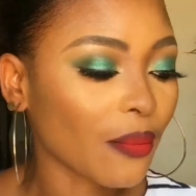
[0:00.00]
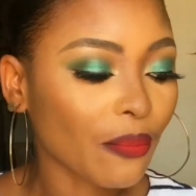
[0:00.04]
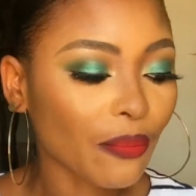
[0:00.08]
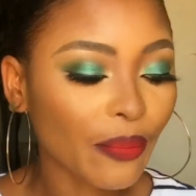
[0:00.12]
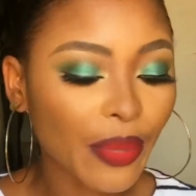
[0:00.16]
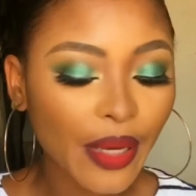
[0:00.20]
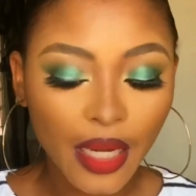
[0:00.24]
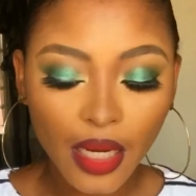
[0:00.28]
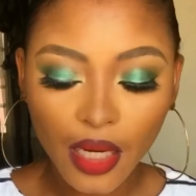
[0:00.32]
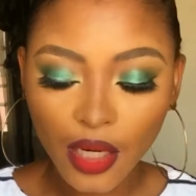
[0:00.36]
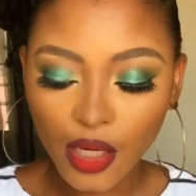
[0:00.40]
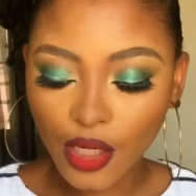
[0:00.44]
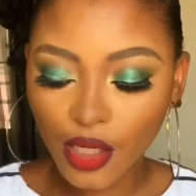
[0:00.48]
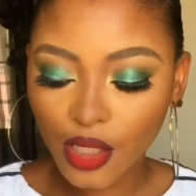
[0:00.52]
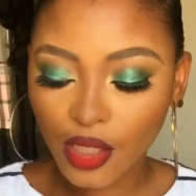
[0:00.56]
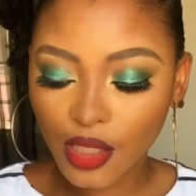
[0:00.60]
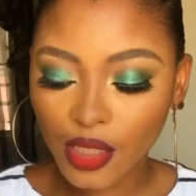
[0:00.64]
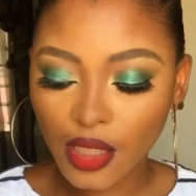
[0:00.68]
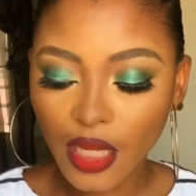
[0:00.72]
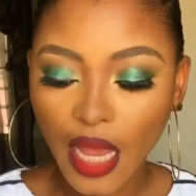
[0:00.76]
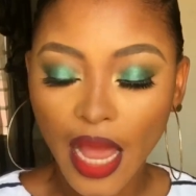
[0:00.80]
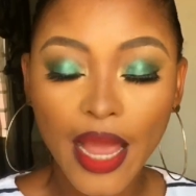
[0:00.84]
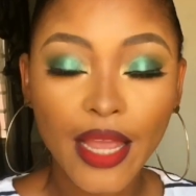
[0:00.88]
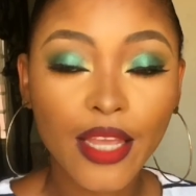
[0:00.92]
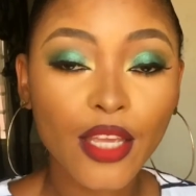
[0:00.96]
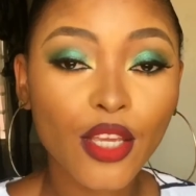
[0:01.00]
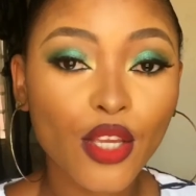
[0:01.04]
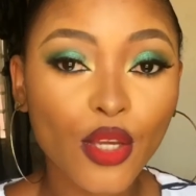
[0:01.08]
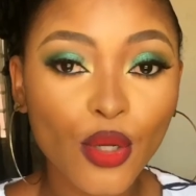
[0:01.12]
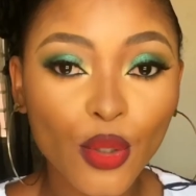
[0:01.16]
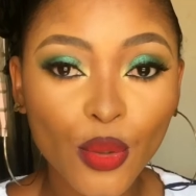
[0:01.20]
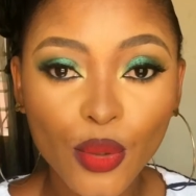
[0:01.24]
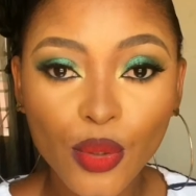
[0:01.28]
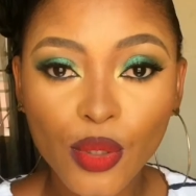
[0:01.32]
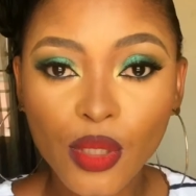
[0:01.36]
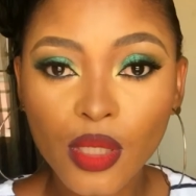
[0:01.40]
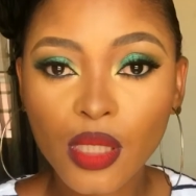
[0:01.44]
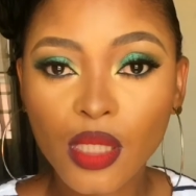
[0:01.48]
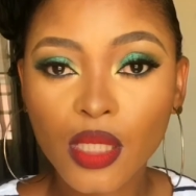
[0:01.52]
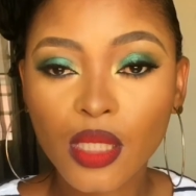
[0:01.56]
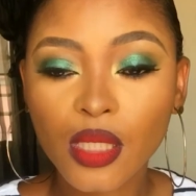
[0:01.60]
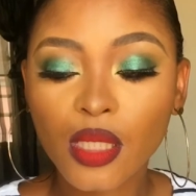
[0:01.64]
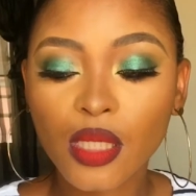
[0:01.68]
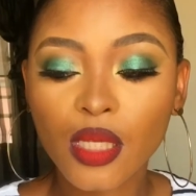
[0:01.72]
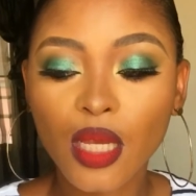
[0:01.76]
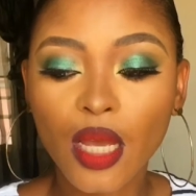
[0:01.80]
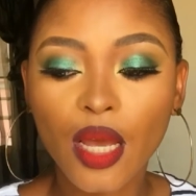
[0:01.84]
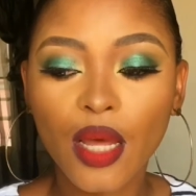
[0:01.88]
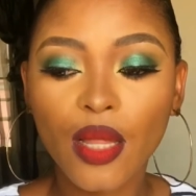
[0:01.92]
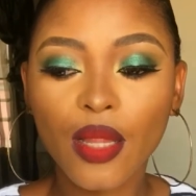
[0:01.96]
because I
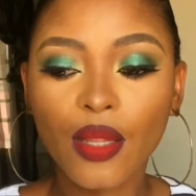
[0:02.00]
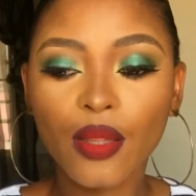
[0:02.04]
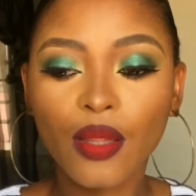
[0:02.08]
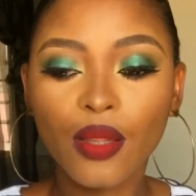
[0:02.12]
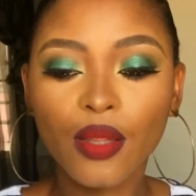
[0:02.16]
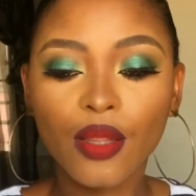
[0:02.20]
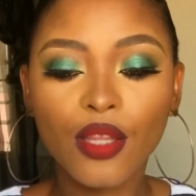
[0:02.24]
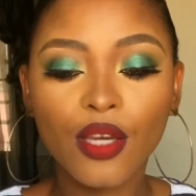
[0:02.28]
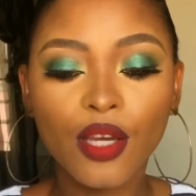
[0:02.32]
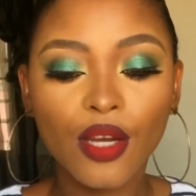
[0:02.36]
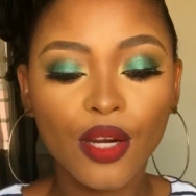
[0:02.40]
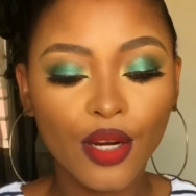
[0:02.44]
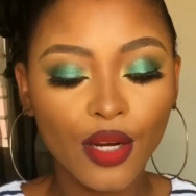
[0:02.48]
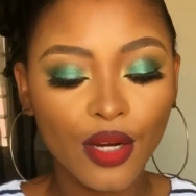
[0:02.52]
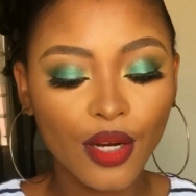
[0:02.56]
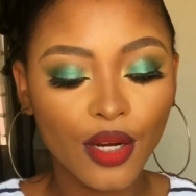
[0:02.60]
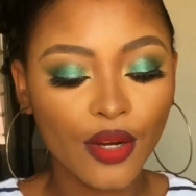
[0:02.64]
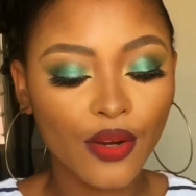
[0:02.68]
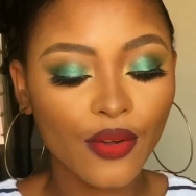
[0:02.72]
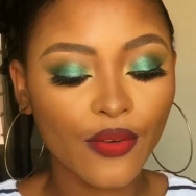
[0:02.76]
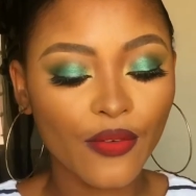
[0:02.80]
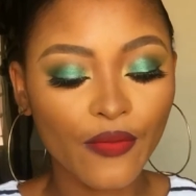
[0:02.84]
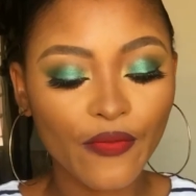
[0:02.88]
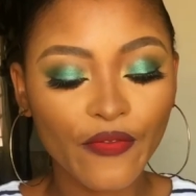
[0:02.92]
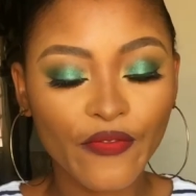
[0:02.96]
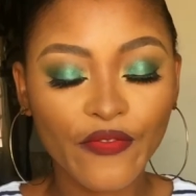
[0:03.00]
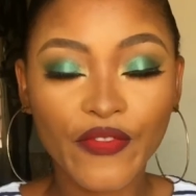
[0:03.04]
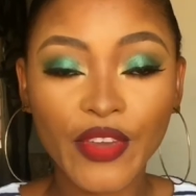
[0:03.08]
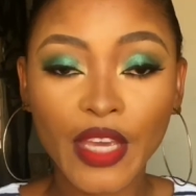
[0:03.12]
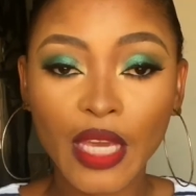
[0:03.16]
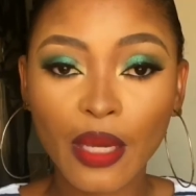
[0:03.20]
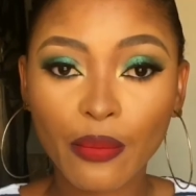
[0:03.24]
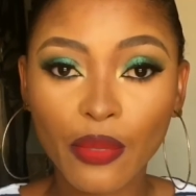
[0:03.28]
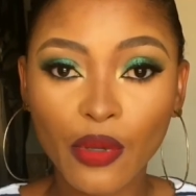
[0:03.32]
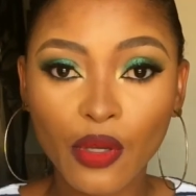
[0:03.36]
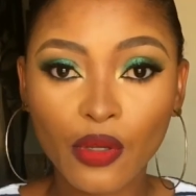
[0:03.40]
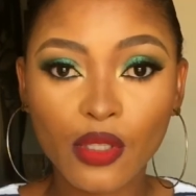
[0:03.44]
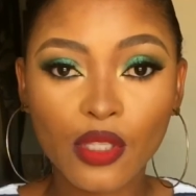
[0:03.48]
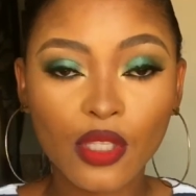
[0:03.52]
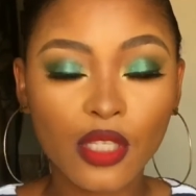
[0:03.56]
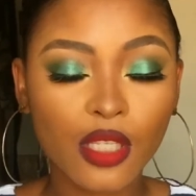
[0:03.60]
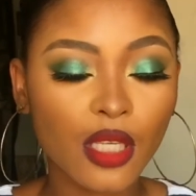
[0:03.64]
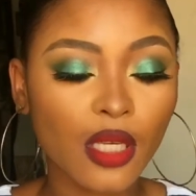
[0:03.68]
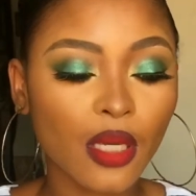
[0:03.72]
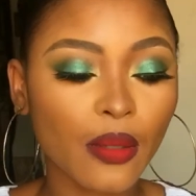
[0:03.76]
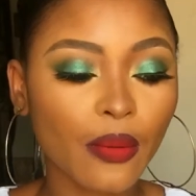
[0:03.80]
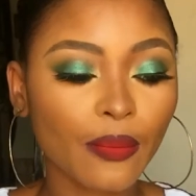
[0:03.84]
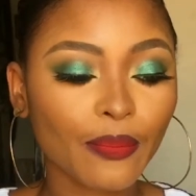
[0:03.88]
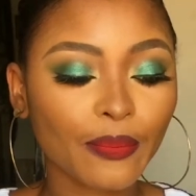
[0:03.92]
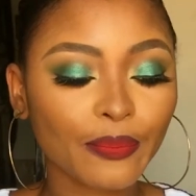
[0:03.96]
use the
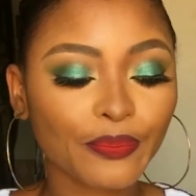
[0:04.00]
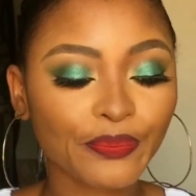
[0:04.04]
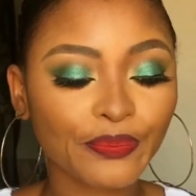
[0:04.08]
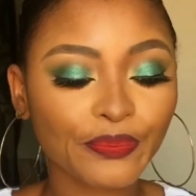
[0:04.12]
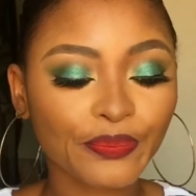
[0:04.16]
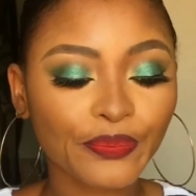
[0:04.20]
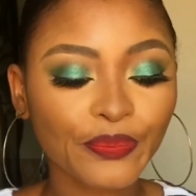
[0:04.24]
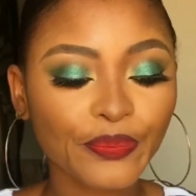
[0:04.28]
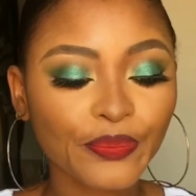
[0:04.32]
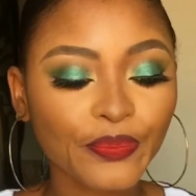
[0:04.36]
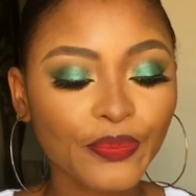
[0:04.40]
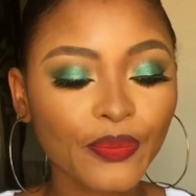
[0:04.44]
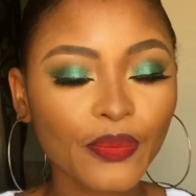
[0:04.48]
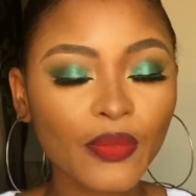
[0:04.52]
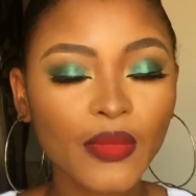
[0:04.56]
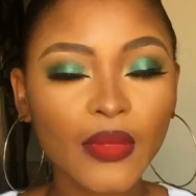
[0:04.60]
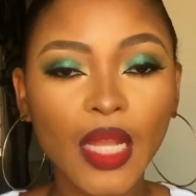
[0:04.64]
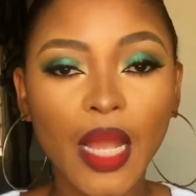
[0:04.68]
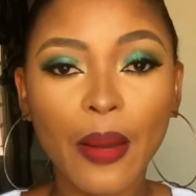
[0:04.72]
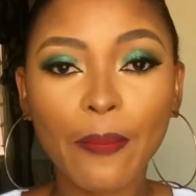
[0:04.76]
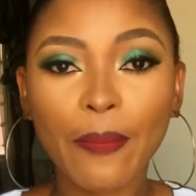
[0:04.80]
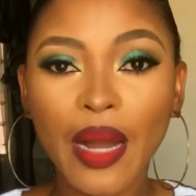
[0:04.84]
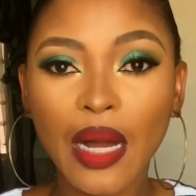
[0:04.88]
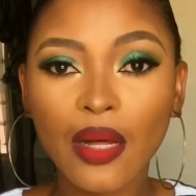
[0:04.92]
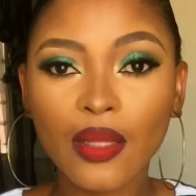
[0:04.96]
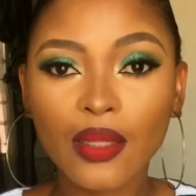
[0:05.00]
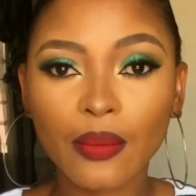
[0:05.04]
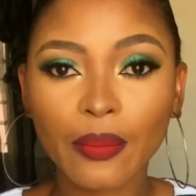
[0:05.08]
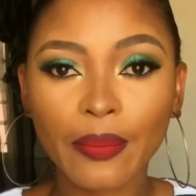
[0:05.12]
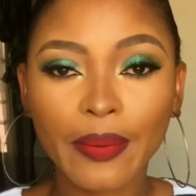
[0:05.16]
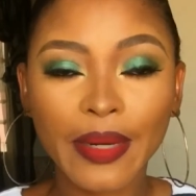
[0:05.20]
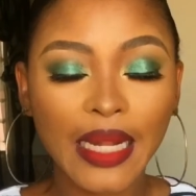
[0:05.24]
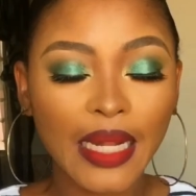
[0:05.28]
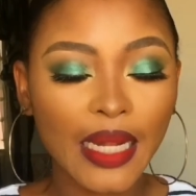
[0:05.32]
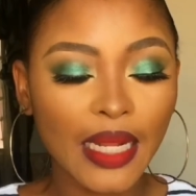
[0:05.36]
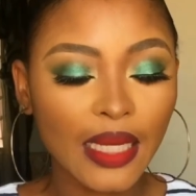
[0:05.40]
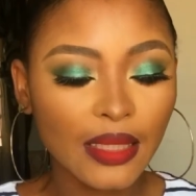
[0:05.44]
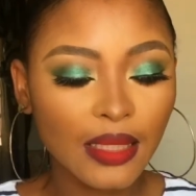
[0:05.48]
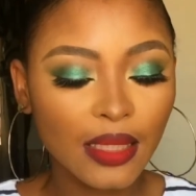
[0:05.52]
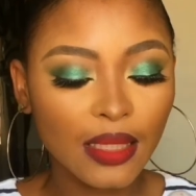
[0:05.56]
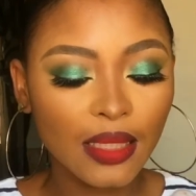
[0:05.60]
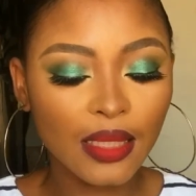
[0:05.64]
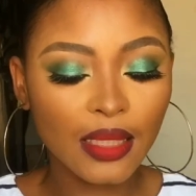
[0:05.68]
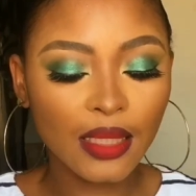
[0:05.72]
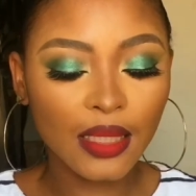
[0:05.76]
Veebeauty powder palette